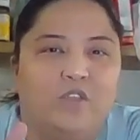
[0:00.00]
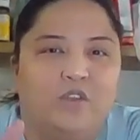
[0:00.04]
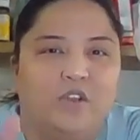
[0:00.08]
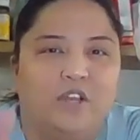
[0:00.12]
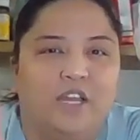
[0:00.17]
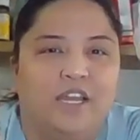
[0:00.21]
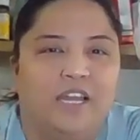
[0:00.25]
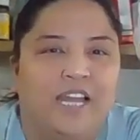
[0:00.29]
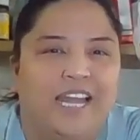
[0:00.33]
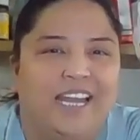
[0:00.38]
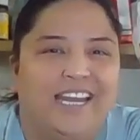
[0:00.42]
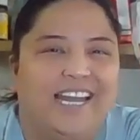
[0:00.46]
you
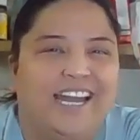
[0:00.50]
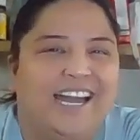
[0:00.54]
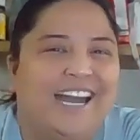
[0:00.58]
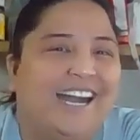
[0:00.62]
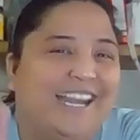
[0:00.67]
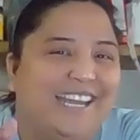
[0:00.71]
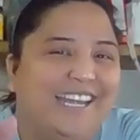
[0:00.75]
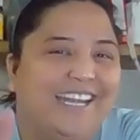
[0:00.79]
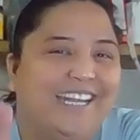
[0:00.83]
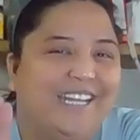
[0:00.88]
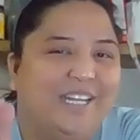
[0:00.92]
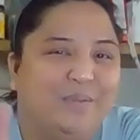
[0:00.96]
could kind of
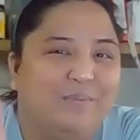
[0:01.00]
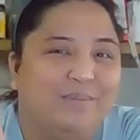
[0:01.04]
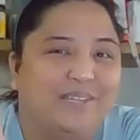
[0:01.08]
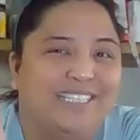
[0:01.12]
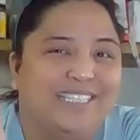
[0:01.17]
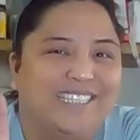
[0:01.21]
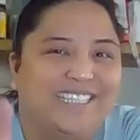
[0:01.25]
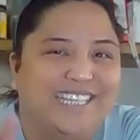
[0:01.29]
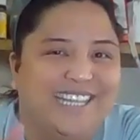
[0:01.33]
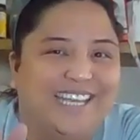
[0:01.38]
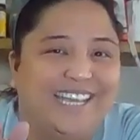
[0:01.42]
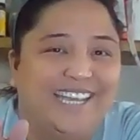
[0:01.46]
hide the
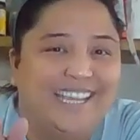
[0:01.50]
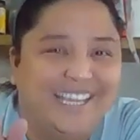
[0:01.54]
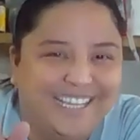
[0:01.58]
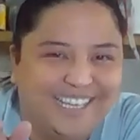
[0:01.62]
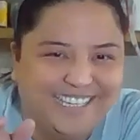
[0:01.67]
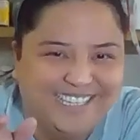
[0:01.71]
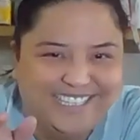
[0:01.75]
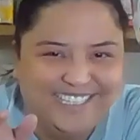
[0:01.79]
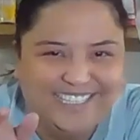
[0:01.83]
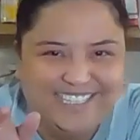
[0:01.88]
mistake.